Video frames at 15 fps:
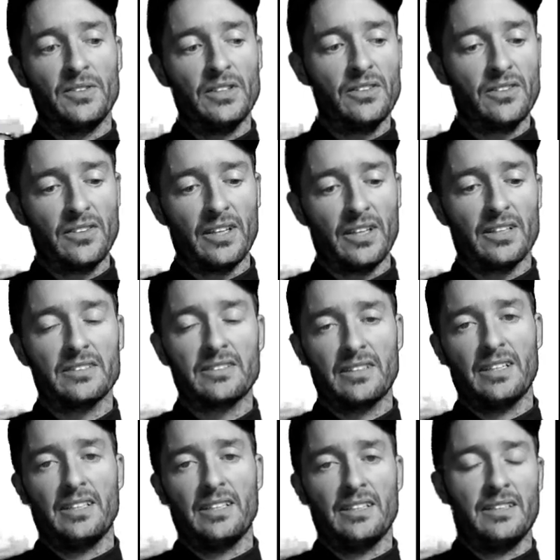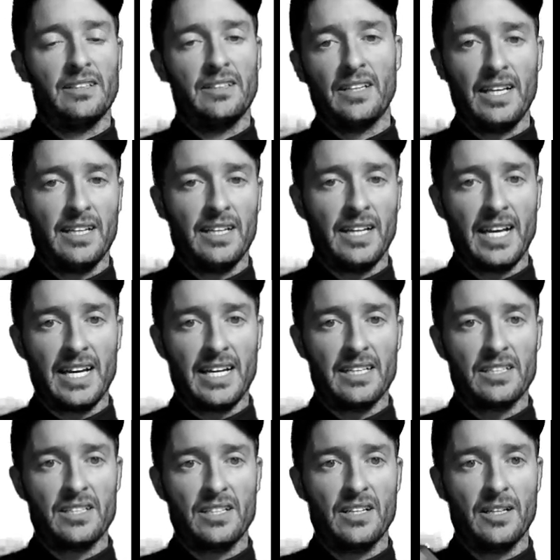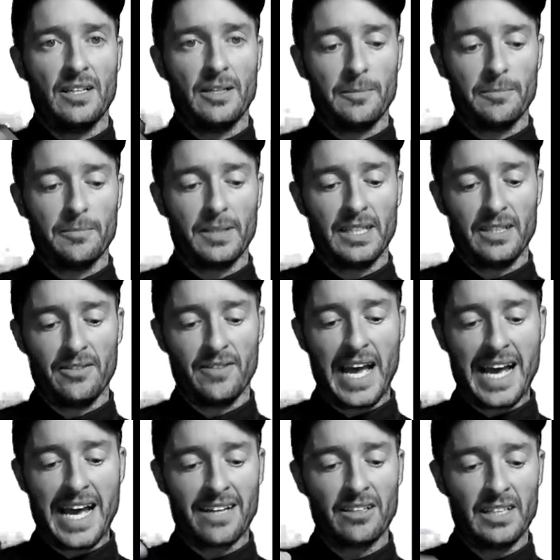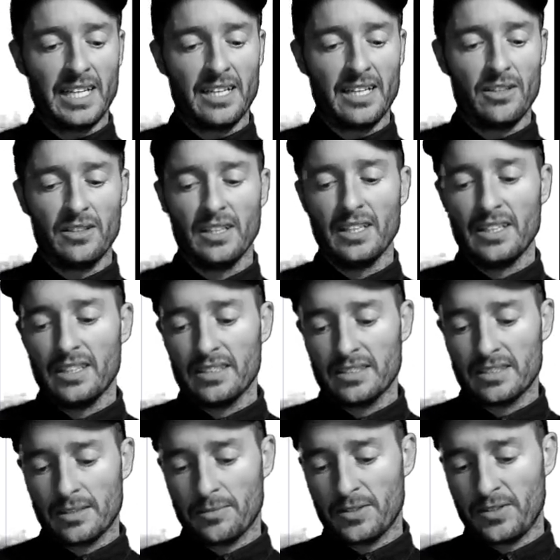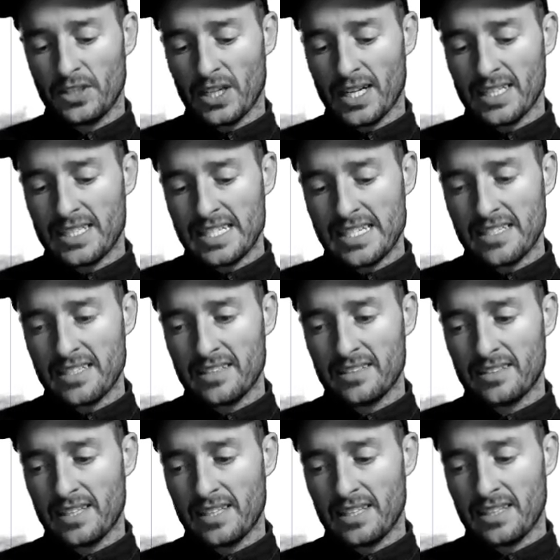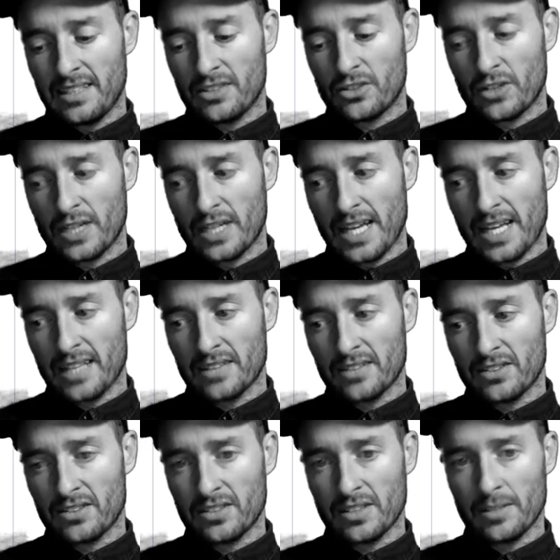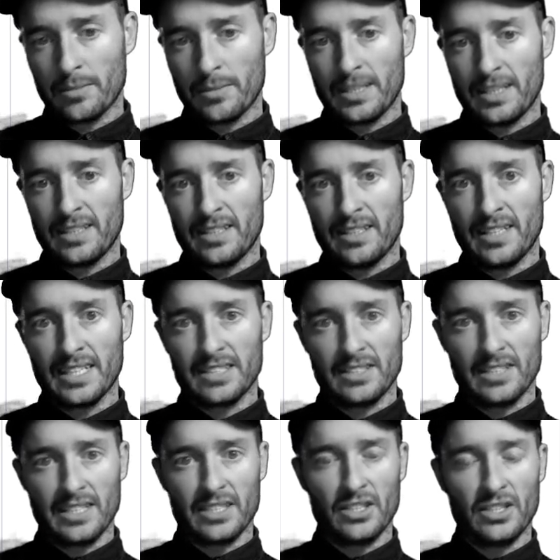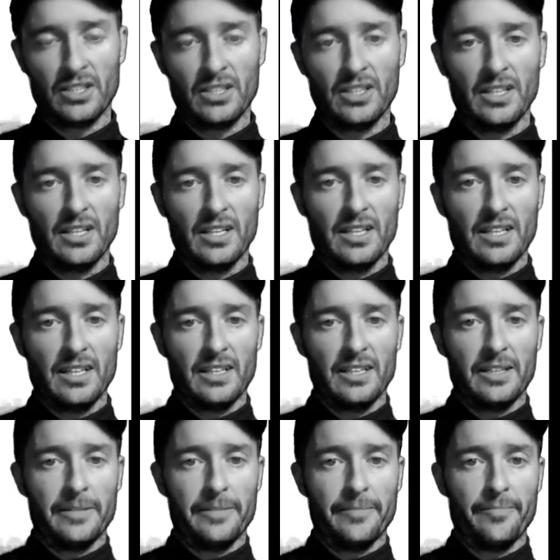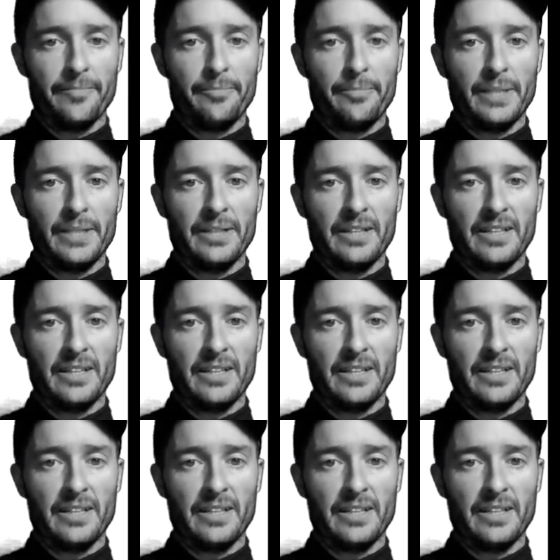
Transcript: thoughts and hash, kind of aggregate some of your ideas and try to answer some in a next lecture. But